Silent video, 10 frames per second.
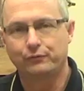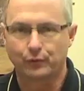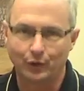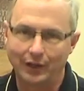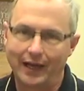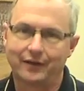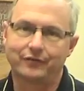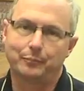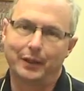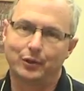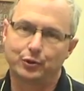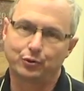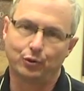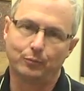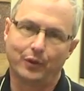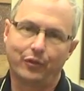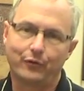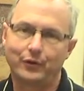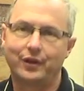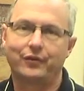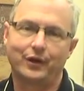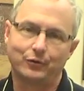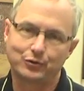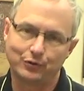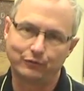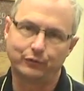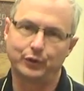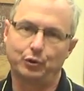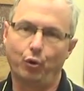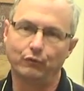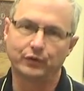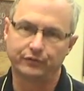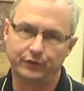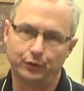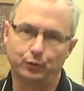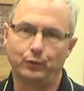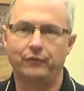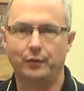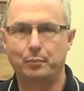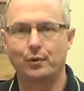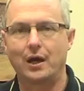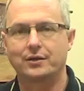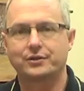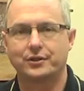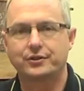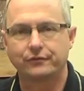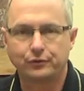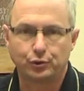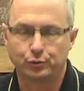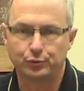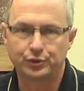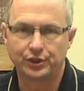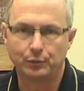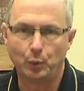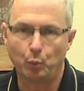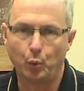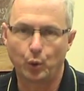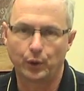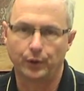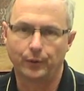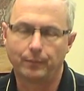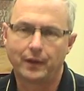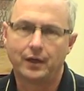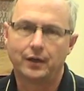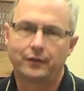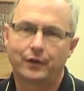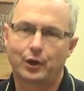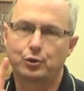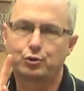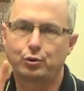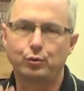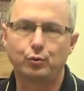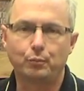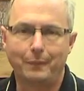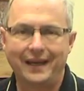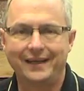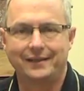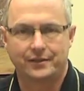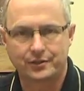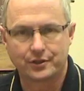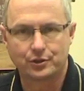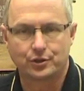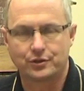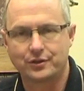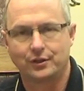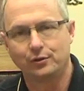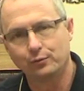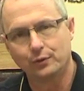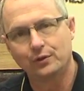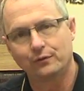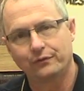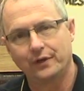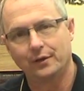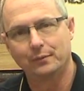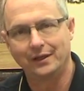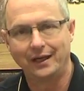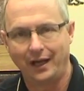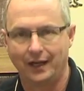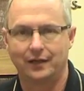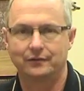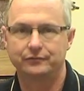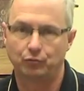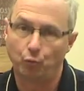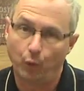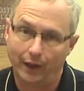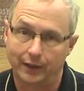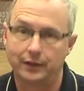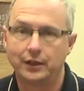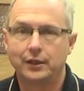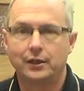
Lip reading: for lack of a better term, a 30,000-foot overview of the process of choosing a memorial. There are two main decisions that you and your family have when